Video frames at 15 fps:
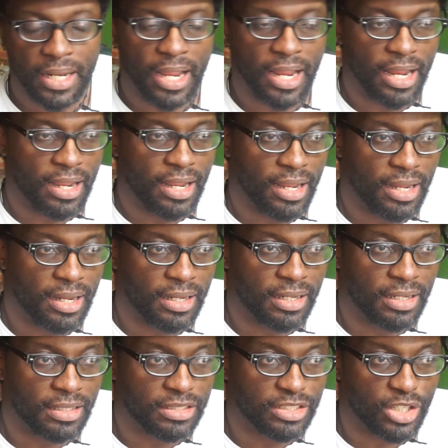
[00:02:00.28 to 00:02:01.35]

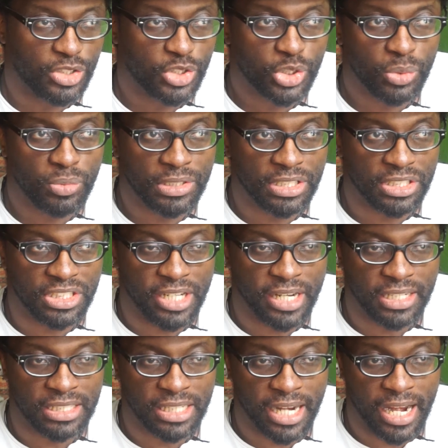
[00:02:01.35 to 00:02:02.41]
And also with the
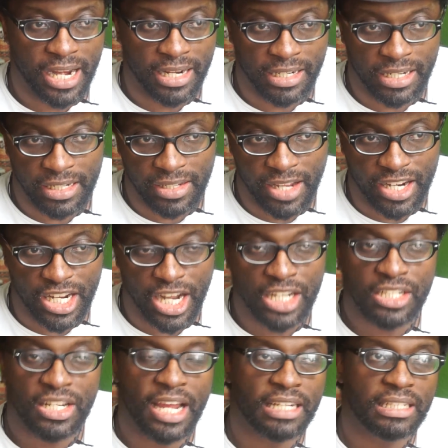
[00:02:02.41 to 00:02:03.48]
GX80,
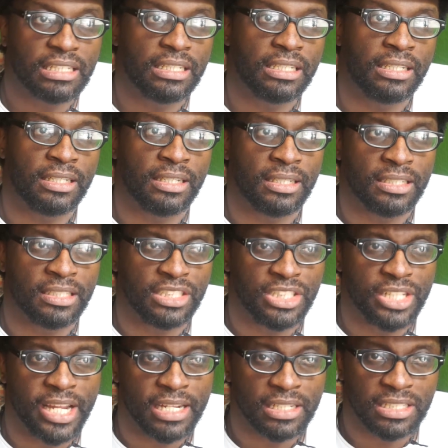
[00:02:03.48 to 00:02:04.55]
unlike the
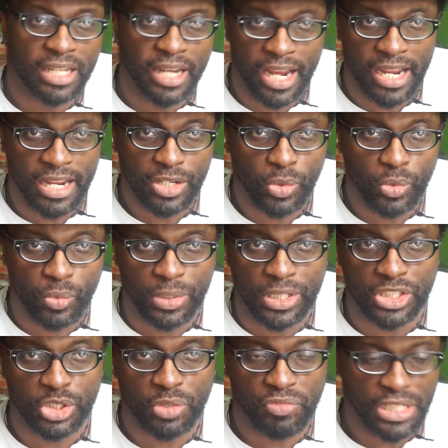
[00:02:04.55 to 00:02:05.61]
GX8,
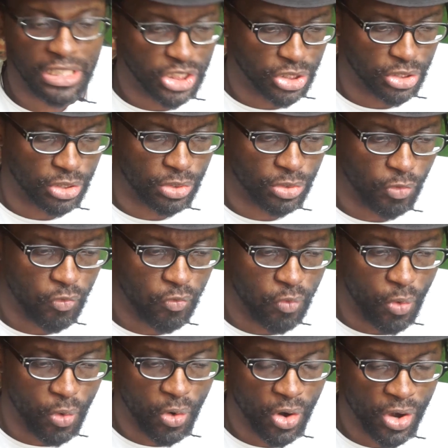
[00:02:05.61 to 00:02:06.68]
which featured
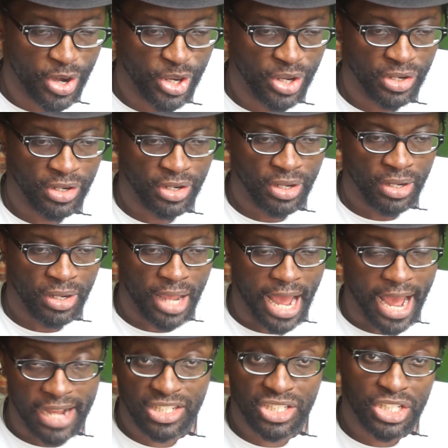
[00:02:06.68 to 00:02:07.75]

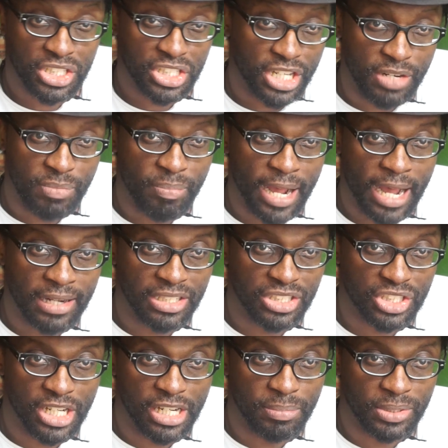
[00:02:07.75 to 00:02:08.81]
4-axis in-body
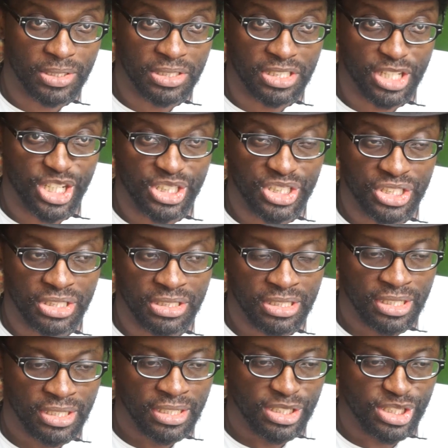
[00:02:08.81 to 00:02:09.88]
stabilization,
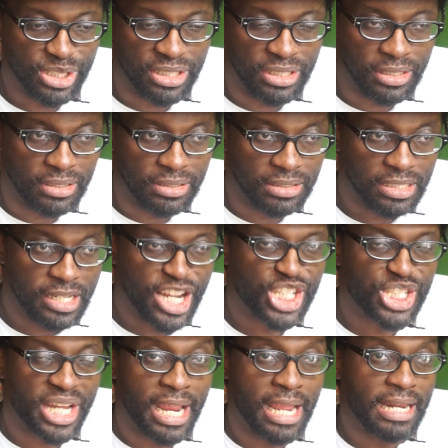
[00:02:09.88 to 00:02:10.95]
the
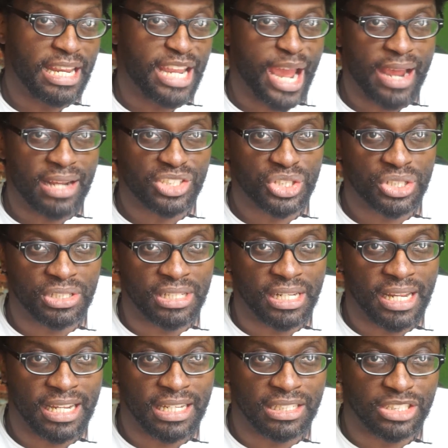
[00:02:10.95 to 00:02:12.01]
GX80 actually
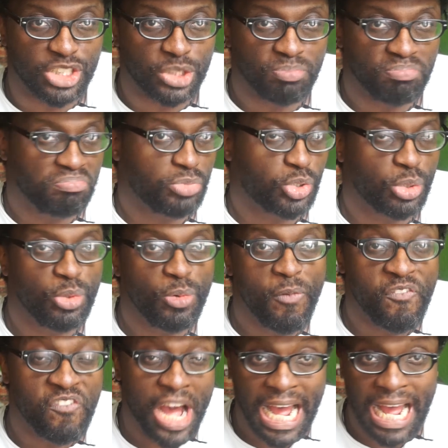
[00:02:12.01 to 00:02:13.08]
has true
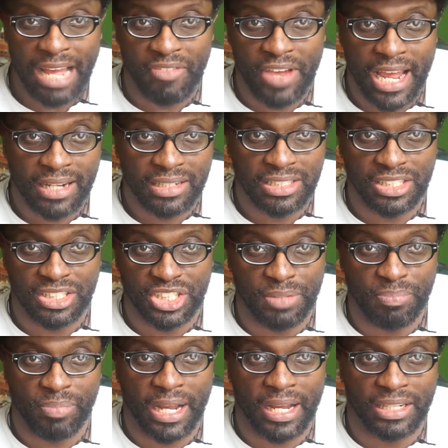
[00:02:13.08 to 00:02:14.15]
5-axis
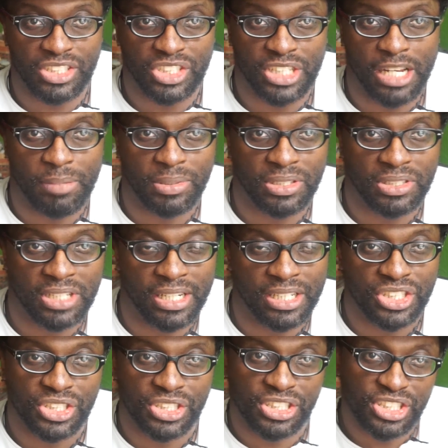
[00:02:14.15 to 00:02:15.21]
in-body
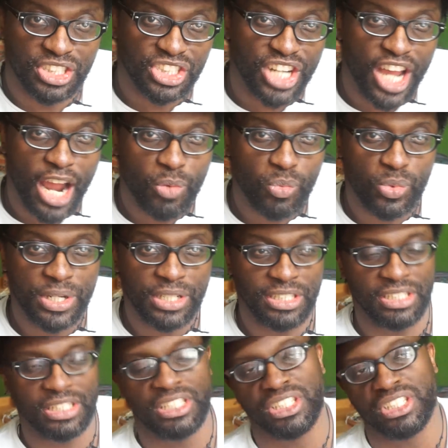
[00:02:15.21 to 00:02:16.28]
stabilization, and it's not
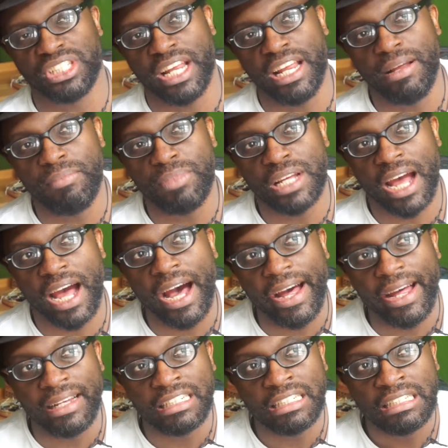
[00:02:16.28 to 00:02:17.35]
really the same
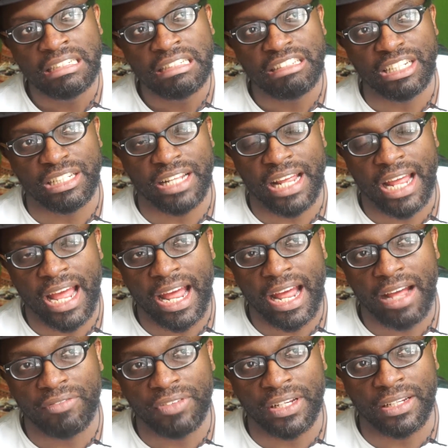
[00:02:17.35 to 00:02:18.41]
kind that they
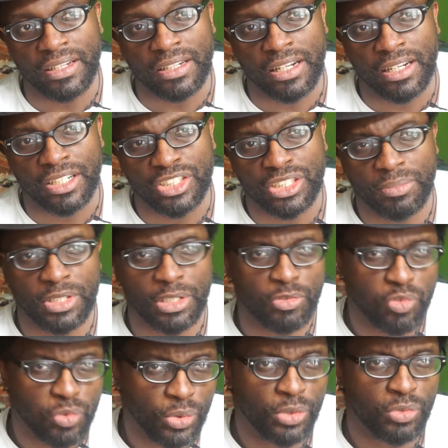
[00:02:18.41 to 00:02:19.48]
have in some of the
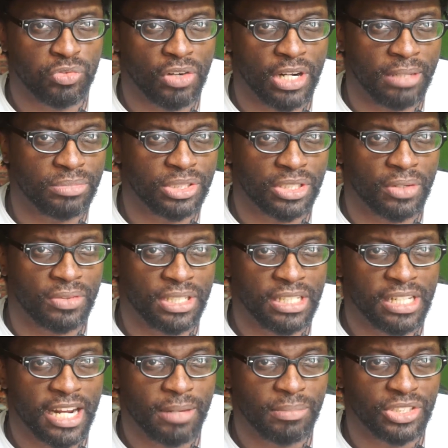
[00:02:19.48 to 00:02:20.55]
full-frame Sony
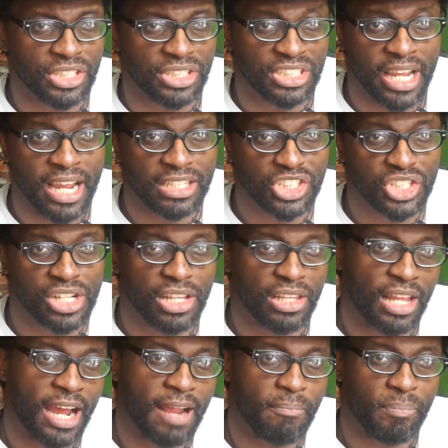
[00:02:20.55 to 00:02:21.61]
cameras. It's actually a
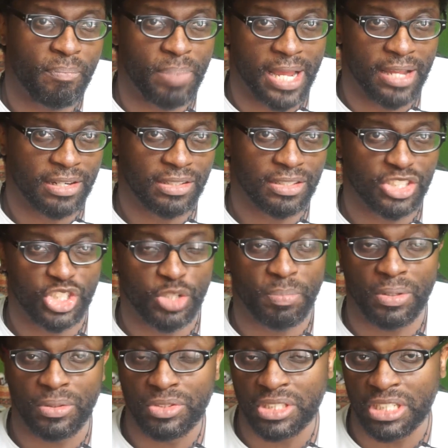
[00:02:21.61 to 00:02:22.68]
lot better. It's
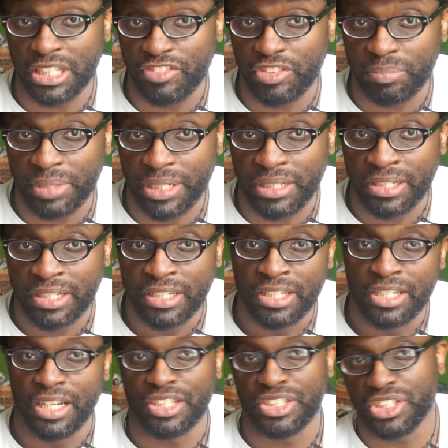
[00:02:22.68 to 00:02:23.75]
supposed to even be
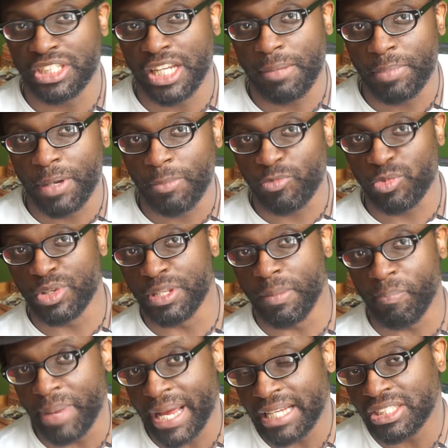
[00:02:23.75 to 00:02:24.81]
a step up for the
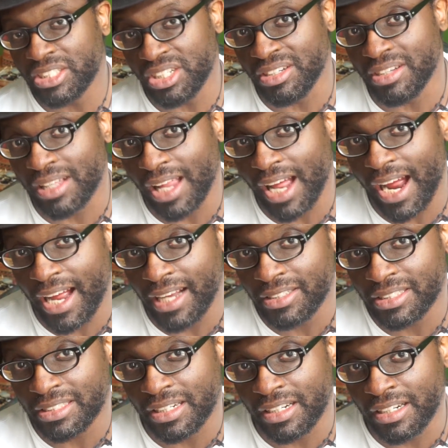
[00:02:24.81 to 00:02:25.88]

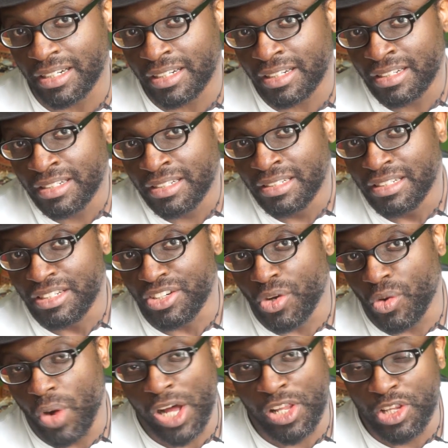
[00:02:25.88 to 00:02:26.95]
best-in-class,
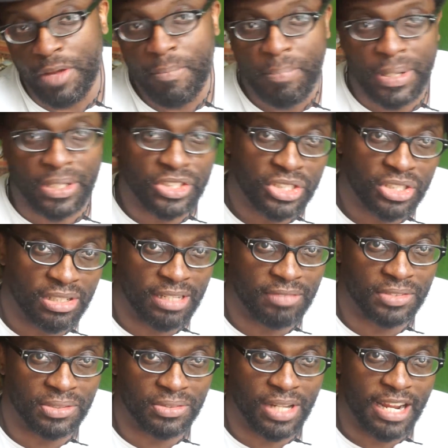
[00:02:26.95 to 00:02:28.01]
Olympus
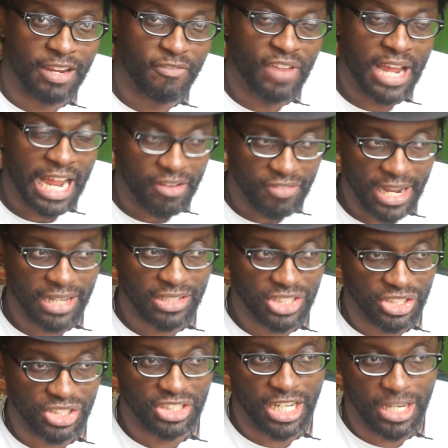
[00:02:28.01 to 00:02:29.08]
level
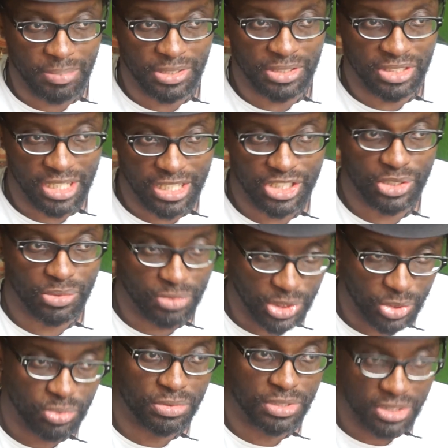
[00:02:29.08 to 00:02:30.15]
5-axis stabilization,
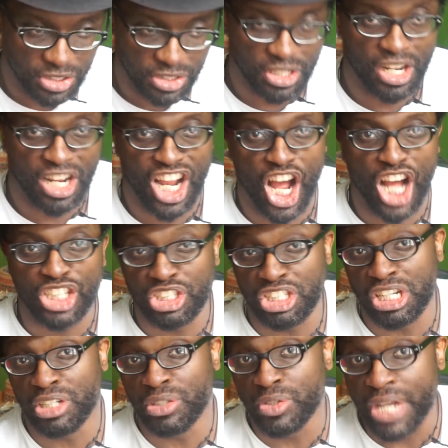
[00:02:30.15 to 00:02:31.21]
which was
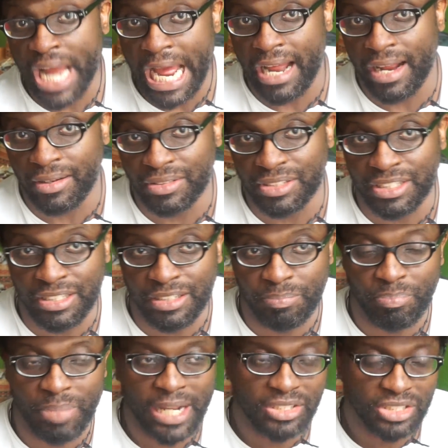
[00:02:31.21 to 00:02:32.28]
until now the
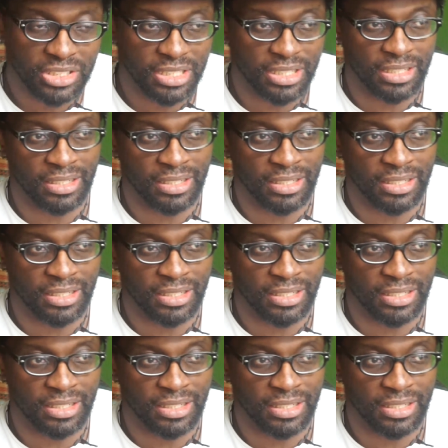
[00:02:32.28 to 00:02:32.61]
best